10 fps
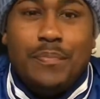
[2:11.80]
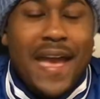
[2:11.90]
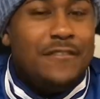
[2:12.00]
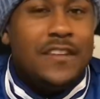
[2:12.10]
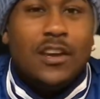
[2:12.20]

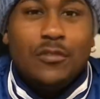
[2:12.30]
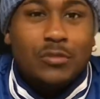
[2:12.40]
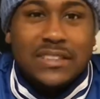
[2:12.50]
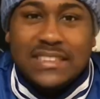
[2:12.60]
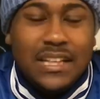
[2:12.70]
bevy
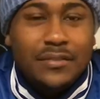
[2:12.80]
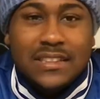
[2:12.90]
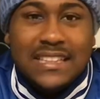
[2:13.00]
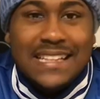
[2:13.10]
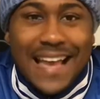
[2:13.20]
of
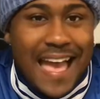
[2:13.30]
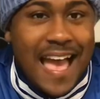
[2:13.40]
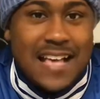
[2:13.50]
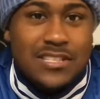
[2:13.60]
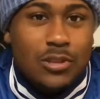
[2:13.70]
receivers he
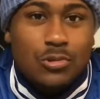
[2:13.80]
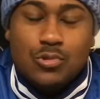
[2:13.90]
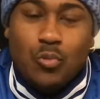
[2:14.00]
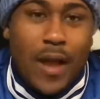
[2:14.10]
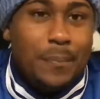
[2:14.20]
has,
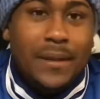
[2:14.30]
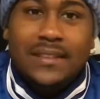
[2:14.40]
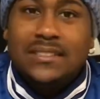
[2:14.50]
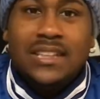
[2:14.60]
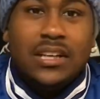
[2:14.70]
those
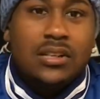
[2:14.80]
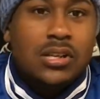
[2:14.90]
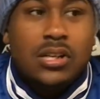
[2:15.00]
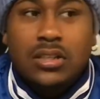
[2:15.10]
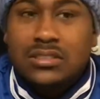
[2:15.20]
weapons and
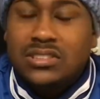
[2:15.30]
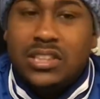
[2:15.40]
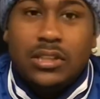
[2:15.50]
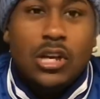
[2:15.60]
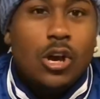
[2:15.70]

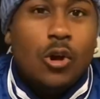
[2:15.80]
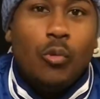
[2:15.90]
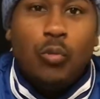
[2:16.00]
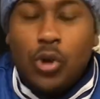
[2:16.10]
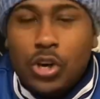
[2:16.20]
Cooks and
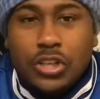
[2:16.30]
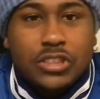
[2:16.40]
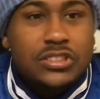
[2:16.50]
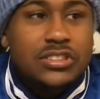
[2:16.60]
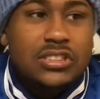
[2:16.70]

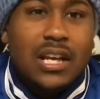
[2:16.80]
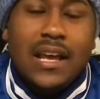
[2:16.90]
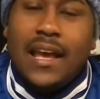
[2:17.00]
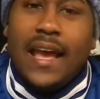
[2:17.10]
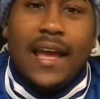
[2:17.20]
Woods.
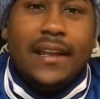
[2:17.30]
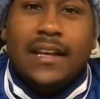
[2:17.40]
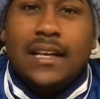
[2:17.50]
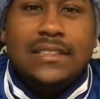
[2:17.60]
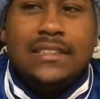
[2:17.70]
And